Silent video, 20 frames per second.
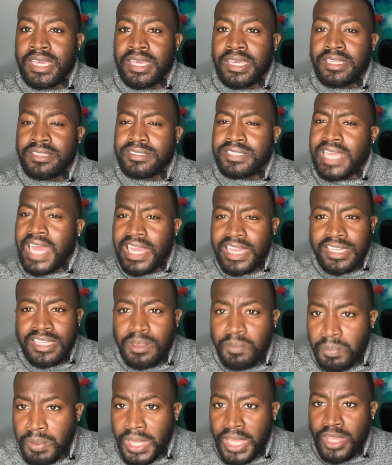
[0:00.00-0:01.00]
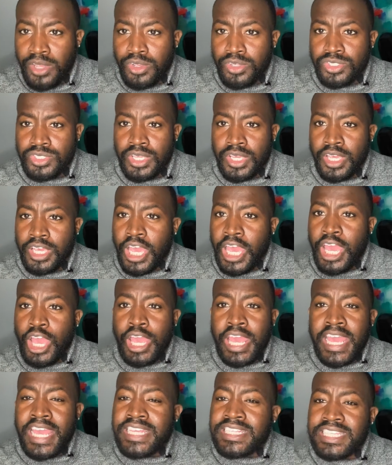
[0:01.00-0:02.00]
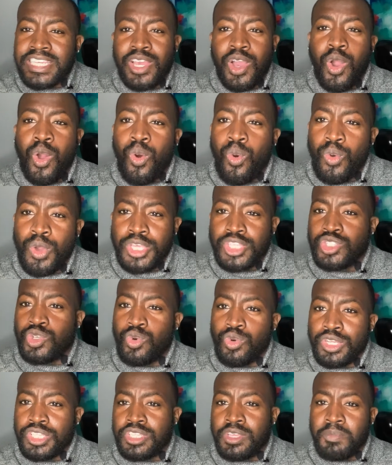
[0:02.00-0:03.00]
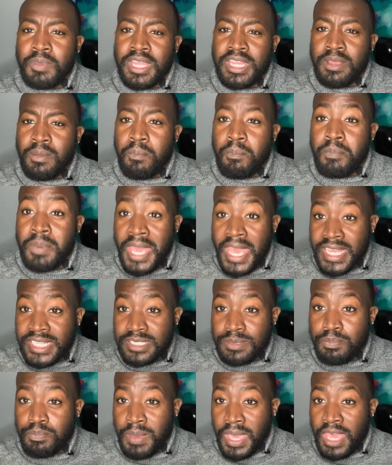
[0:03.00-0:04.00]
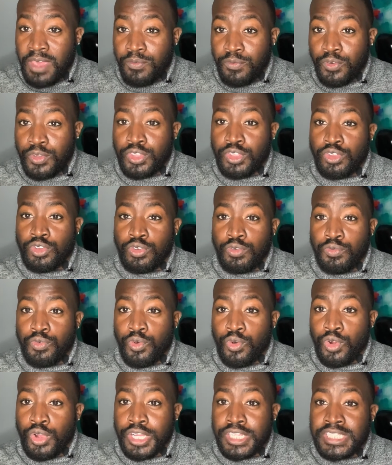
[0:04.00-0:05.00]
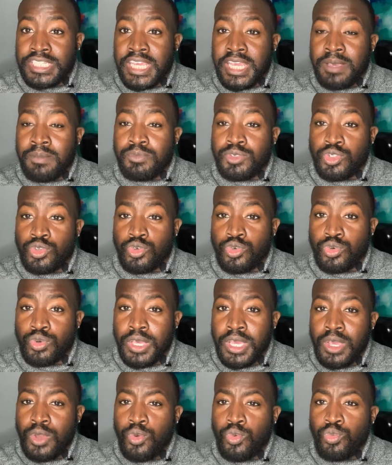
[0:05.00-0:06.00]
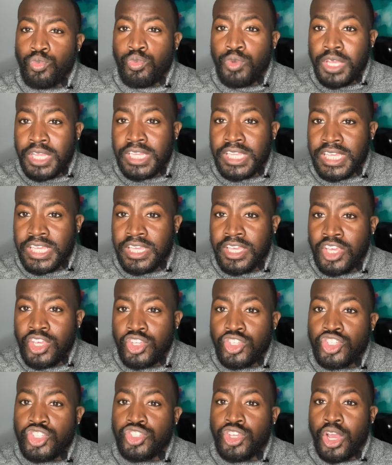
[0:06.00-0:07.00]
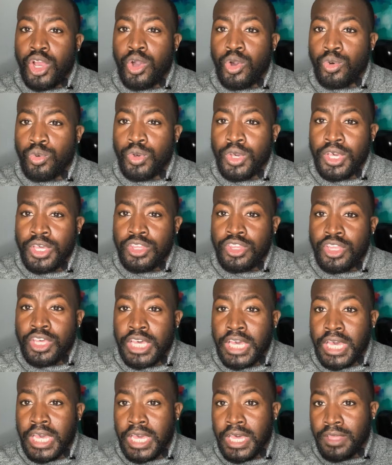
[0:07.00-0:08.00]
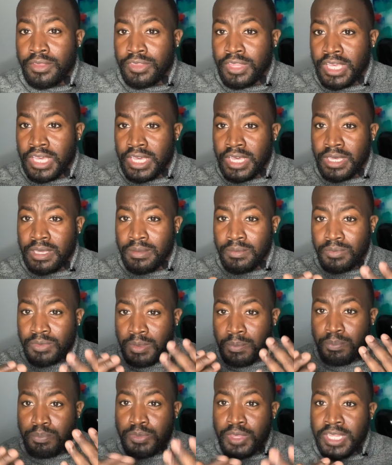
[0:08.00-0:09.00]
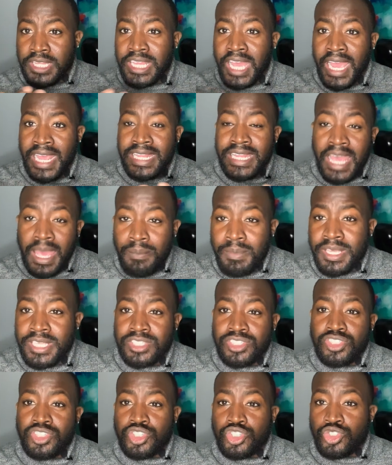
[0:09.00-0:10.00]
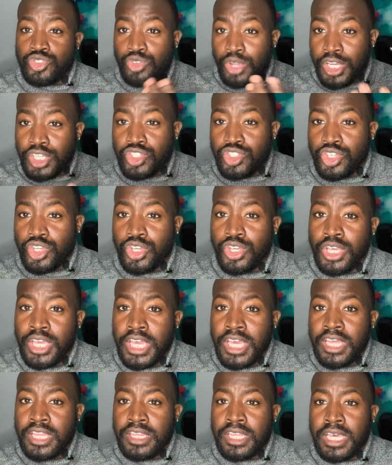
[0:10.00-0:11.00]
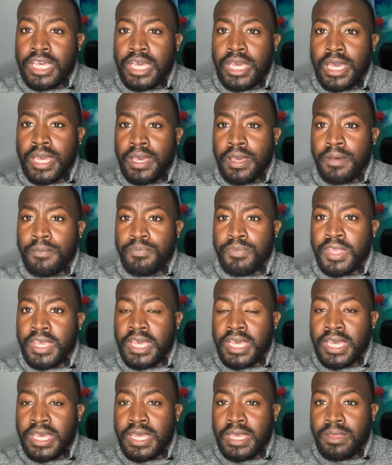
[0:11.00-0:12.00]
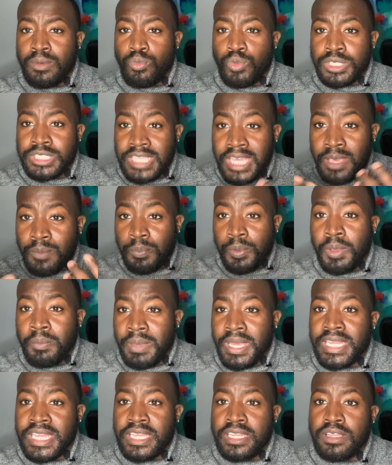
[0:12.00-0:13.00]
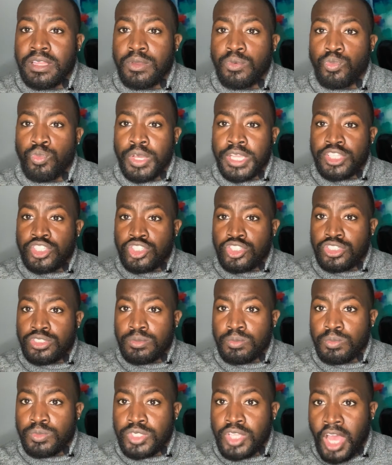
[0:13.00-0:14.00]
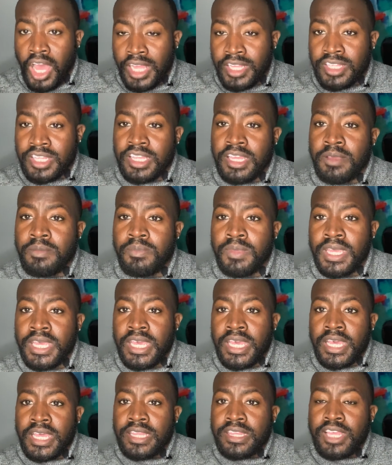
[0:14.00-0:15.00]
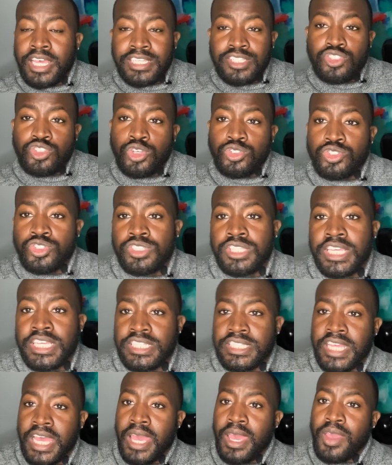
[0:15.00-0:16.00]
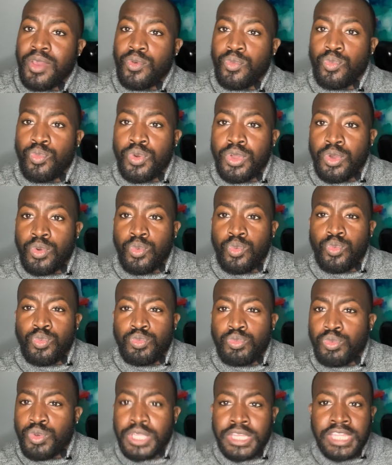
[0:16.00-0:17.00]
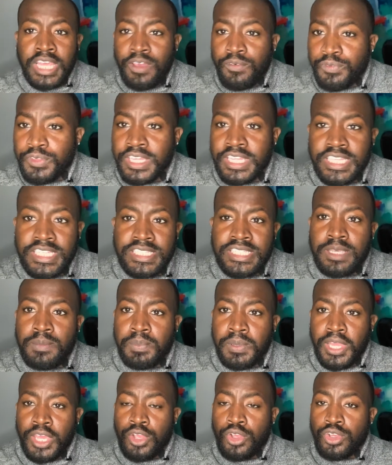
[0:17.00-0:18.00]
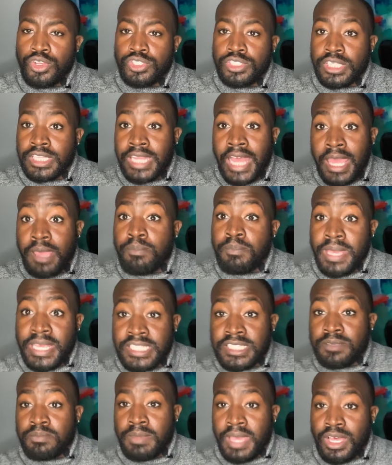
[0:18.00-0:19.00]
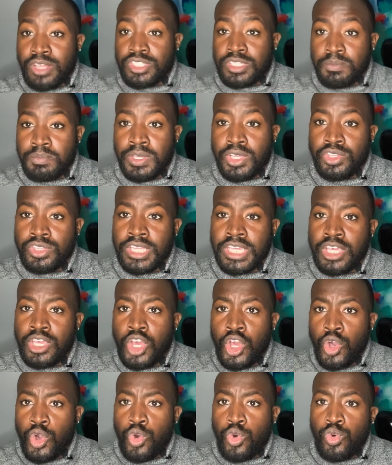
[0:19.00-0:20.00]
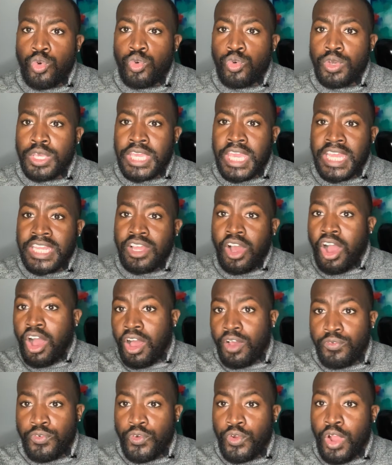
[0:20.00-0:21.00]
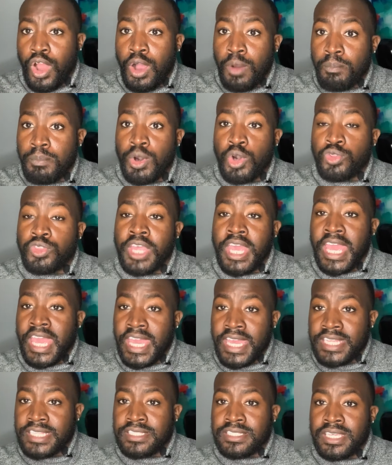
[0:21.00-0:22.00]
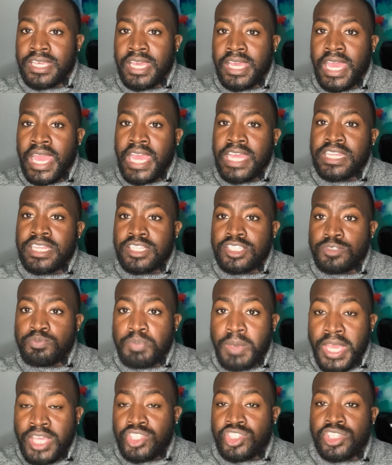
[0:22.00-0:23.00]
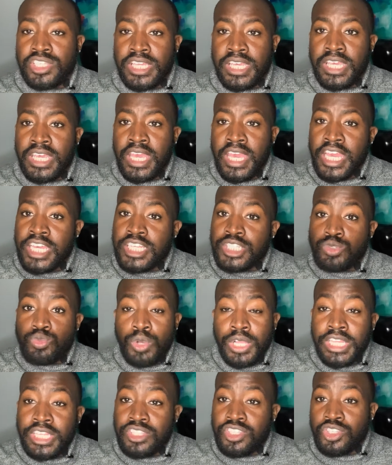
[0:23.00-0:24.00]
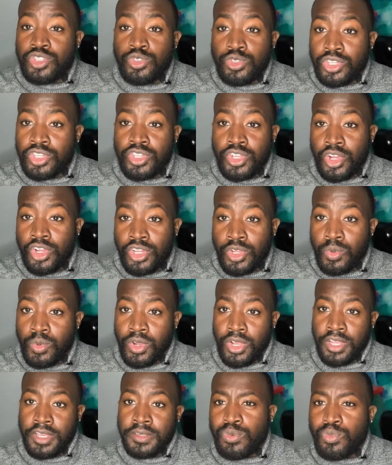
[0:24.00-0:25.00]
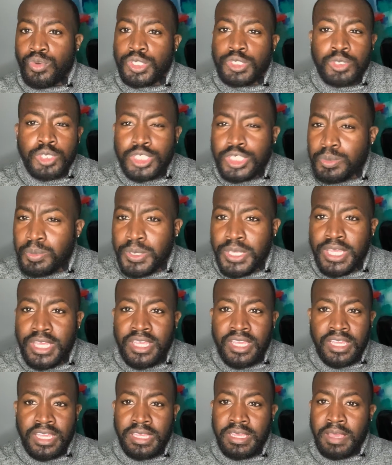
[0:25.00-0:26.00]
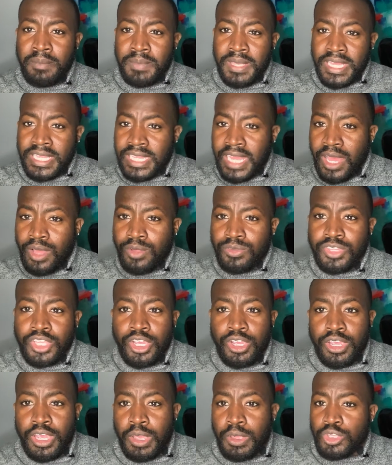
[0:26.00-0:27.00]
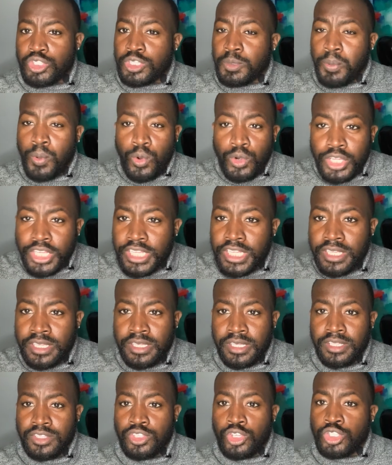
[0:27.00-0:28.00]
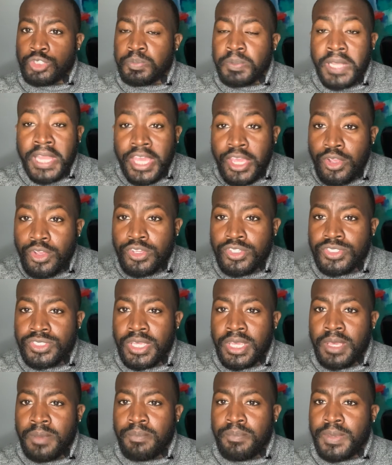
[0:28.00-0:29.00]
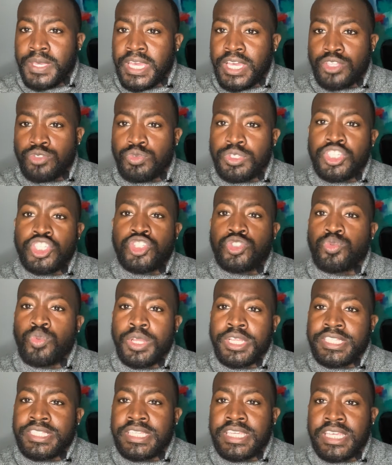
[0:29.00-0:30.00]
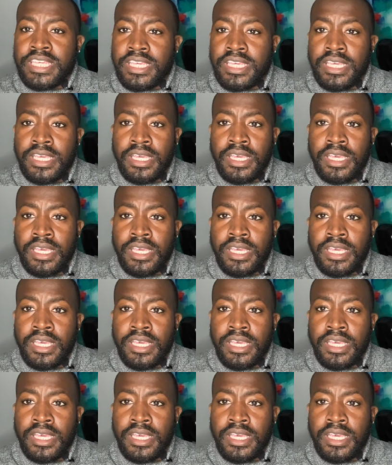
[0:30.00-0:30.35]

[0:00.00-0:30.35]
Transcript: talented players isn't always going to be the best bet for a team to really show the dynamics, the structure, the what's implemented, what's taught to them. Those are things that we definitely need to see players like Mason Mount's ability, who can offer on both ends and especially is willing to do the dirty work. We're supposed to be, out there supporting those players because we just want to see,